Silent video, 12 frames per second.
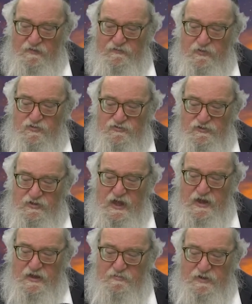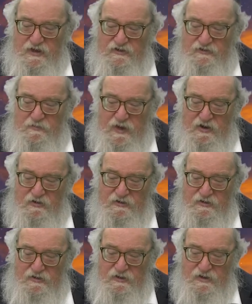of Yerushalayim being
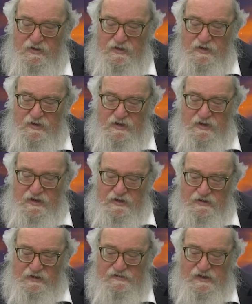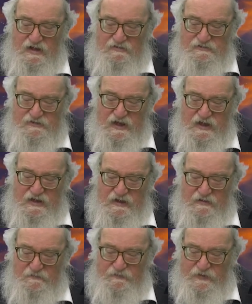spared. And Chazal
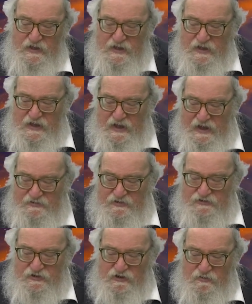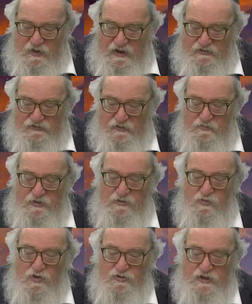say, had the generation
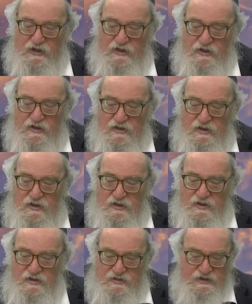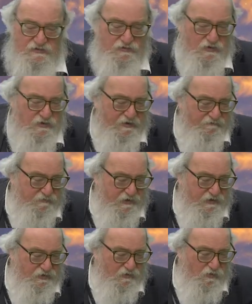been worthy, this could have
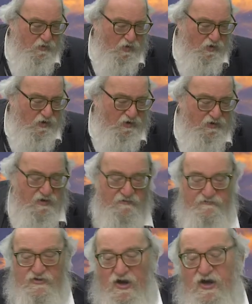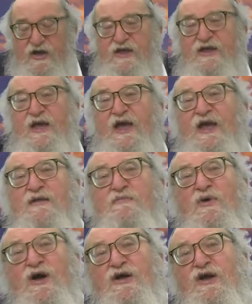been the war of Gog
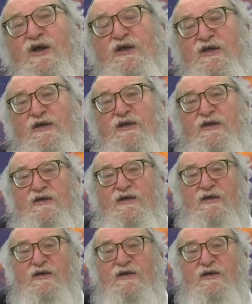and Magog.